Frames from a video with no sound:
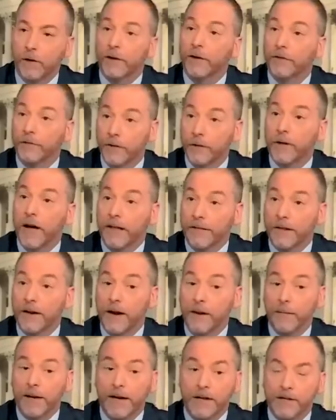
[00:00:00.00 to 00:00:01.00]
work if you got
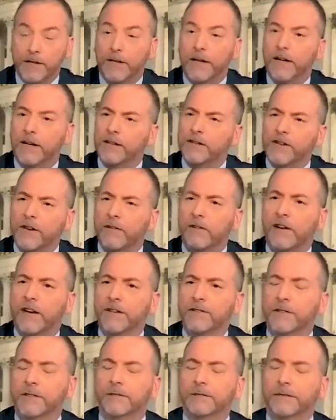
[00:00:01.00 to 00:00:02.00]
the nomination in a general
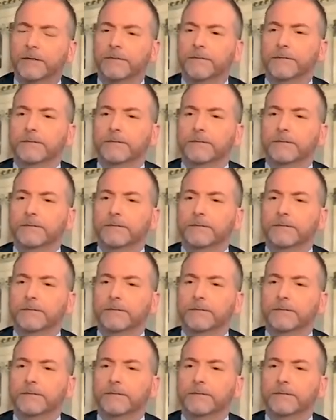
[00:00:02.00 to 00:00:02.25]
election?